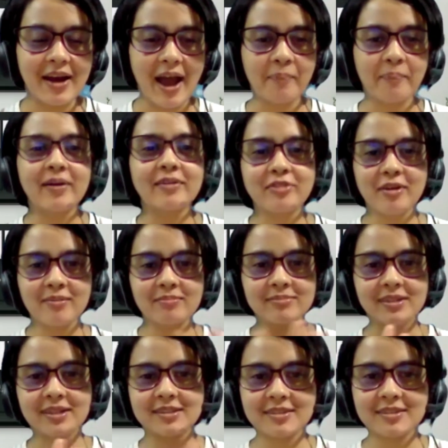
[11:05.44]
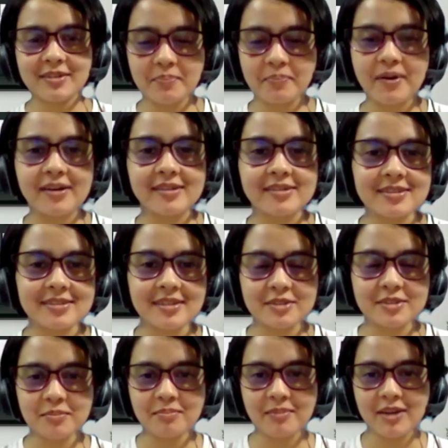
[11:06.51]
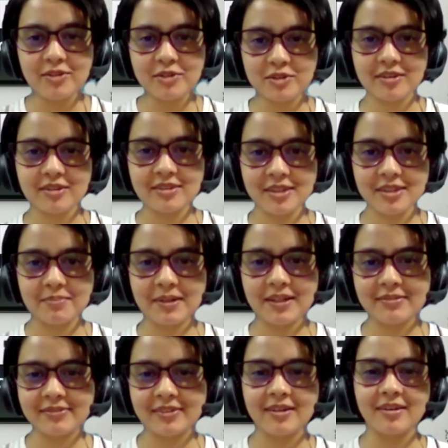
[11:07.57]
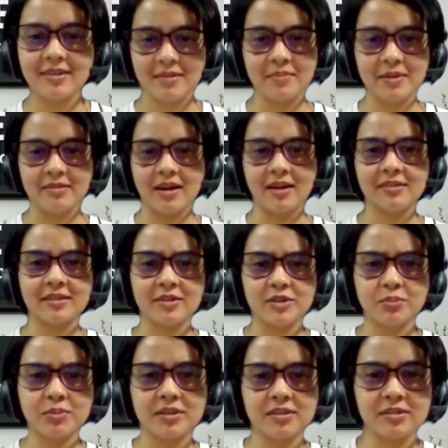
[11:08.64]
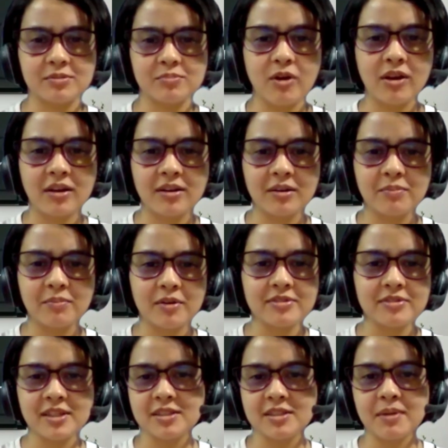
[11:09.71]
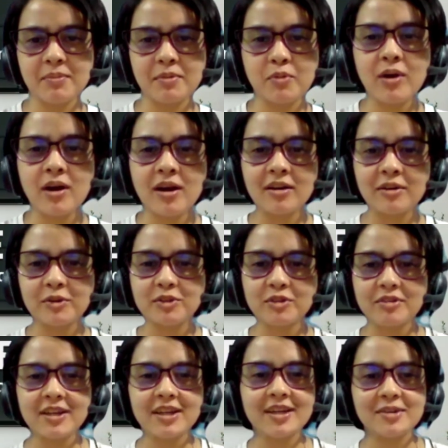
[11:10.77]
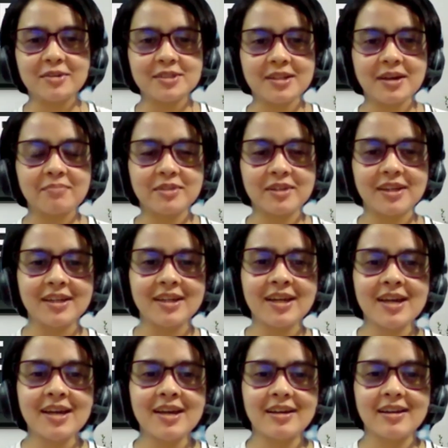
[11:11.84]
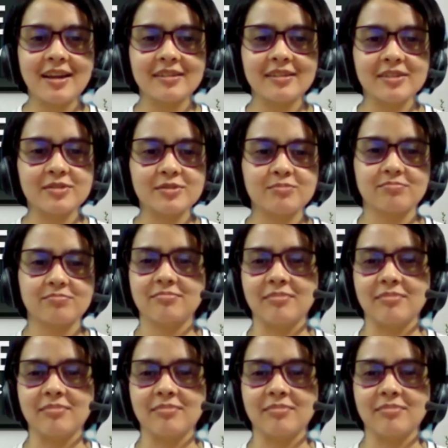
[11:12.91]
apart from the three parties that you mentioned, I believe there are, I mean, others with smaller number of seats, maybe 1 or 3 or something like this.